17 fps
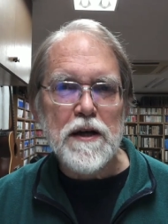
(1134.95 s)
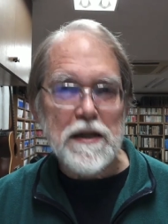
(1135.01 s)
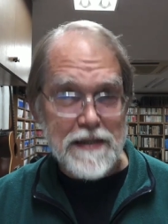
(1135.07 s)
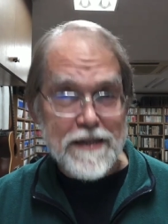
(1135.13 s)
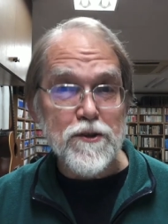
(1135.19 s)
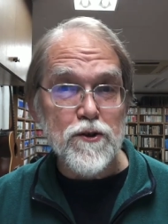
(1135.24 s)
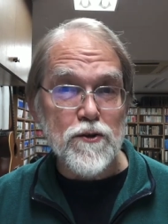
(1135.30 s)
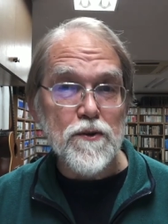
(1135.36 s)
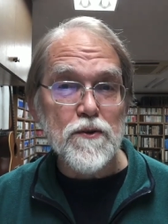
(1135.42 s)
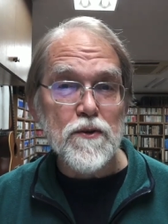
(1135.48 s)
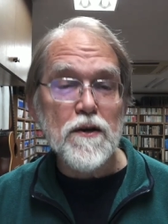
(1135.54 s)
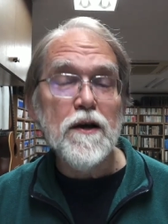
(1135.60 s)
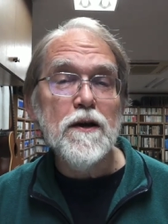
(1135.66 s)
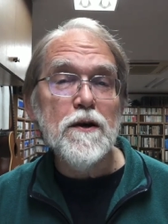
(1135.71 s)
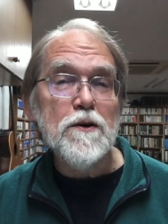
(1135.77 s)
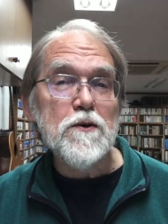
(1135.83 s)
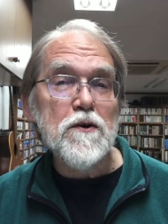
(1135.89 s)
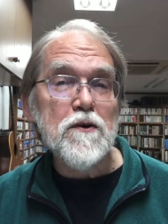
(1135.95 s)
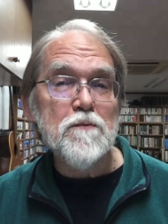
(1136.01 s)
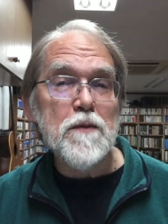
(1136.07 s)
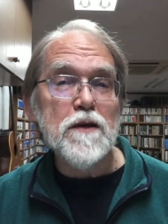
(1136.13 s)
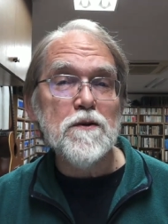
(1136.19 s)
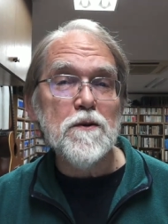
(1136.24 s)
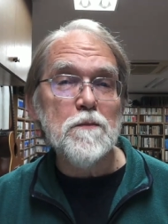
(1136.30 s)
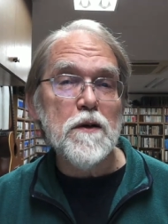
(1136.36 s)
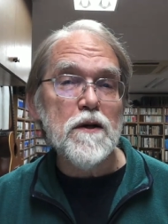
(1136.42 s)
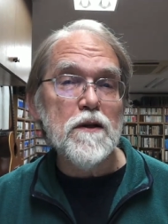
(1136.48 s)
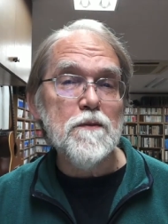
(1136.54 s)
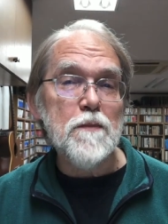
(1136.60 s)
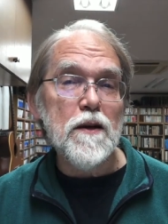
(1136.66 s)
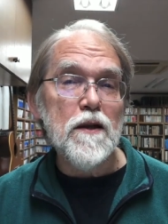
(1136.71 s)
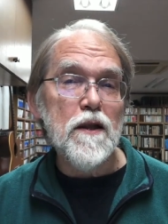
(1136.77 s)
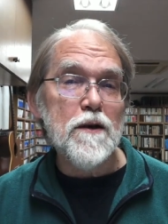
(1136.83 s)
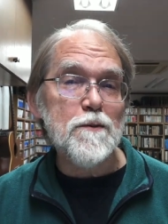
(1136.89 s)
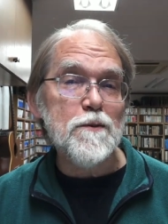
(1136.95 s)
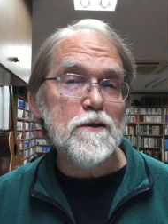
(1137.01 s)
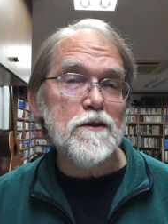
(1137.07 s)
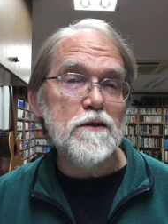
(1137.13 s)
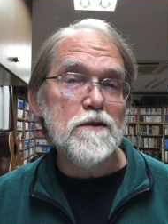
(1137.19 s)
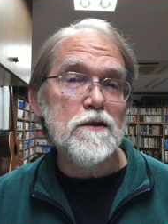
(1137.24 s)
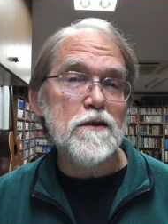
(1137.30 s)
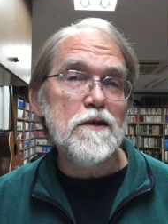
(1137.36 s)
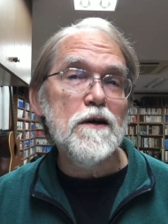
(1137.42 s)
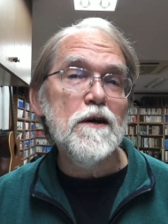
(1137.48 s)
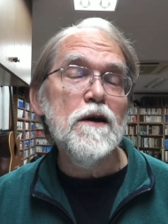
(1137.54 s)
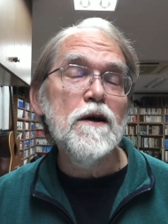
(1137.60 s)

teachers who have made their money by language teaching.